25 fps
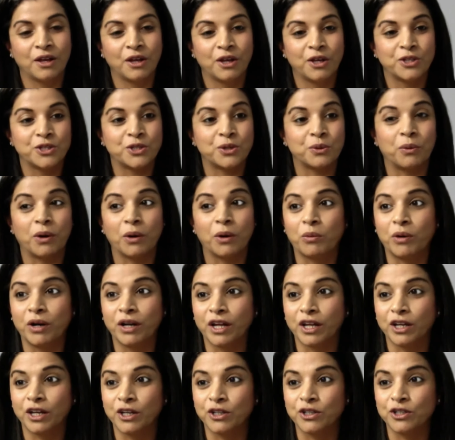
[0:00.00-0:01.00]
So what we're
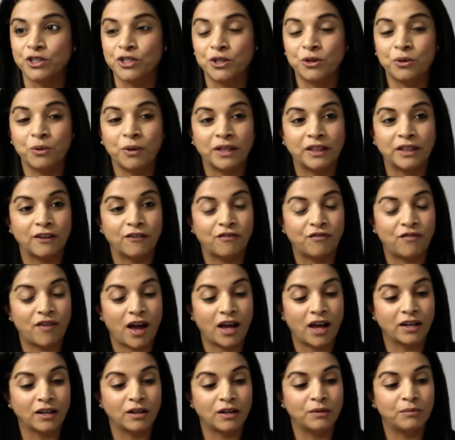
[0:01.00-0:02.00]
going to do in the
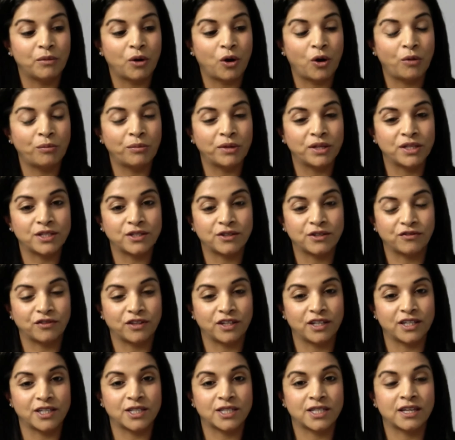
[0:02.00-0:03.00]
final moments of
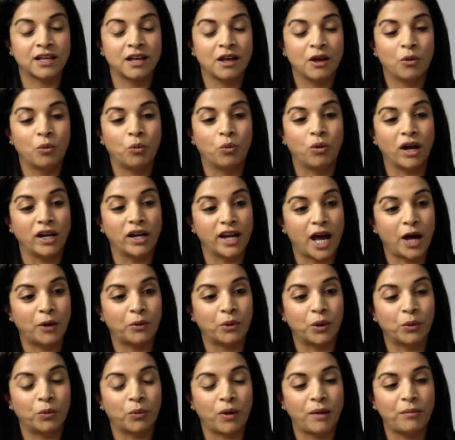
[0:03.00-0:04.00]
this
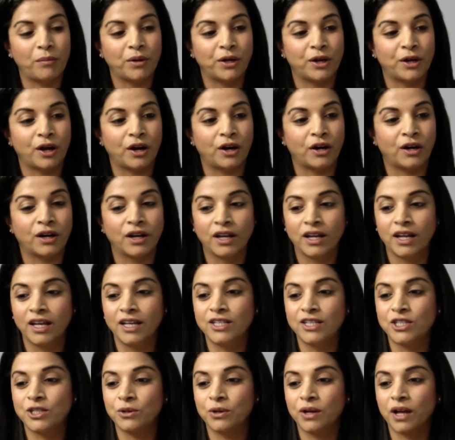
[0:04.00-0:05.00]
1-hour webinar
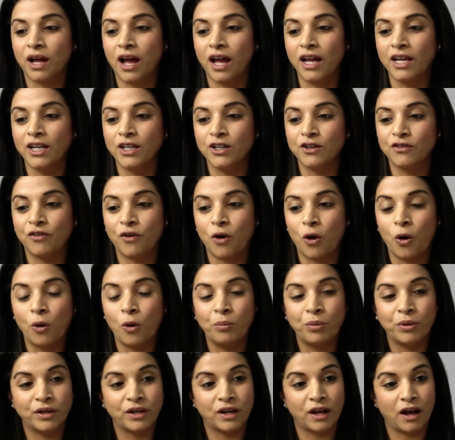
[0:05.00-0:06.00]
is to kind of
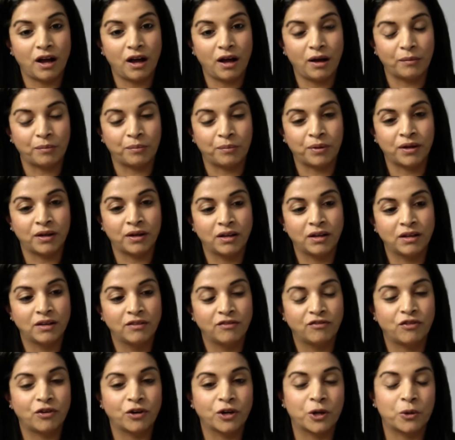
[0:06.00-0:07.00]
open up
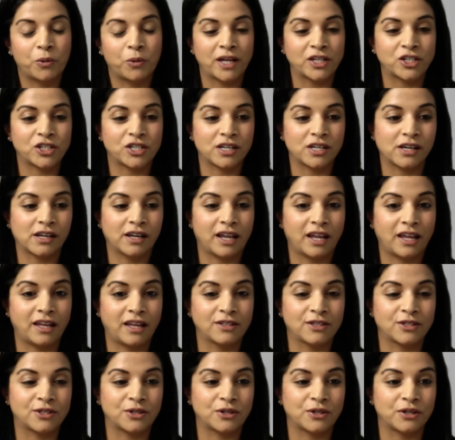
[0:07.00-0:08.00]
for question and
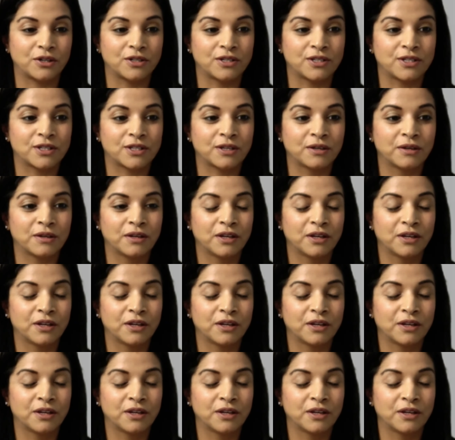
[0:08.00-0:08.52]
answers.